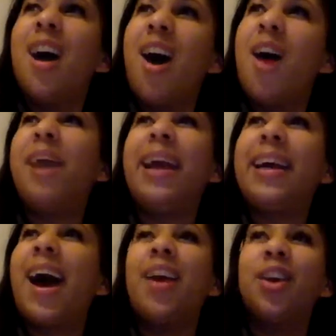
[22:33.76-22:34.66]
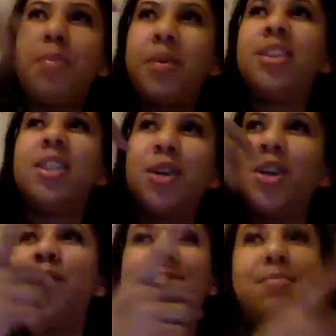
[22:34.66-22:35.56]
oh my god, you bitches were
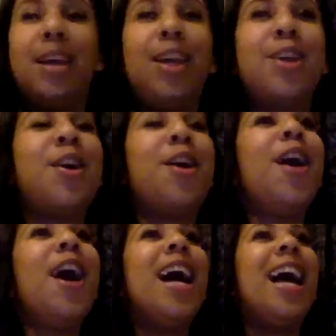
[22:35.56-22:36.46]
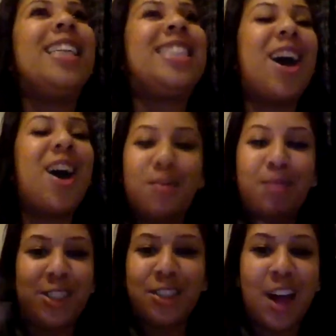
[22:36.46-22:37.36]
using me, you know. And so,
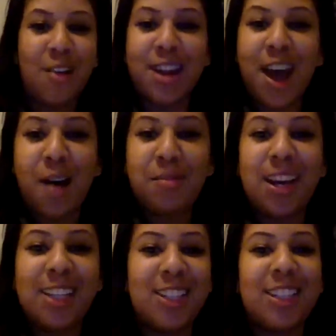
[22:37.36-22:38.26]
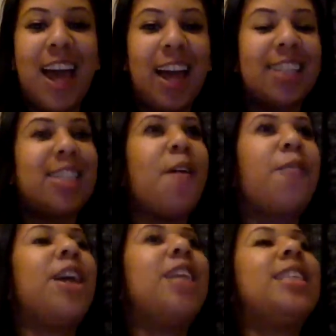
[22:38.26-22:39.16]
but you don't know because you're like so
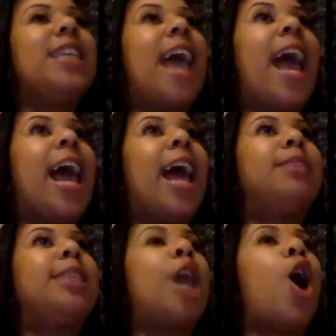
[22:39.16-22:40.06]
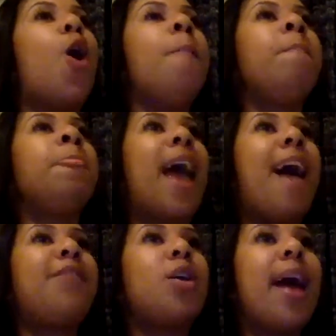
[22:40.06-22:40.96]
fresh in the game. So
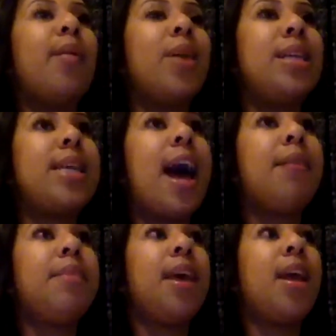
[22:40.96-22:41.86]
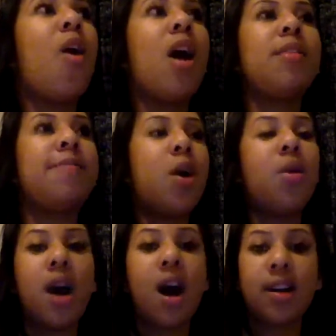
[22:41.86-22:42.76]
after I went diamond, all the
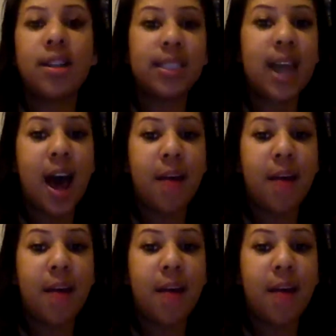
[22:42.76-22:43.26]
phone calls stopped.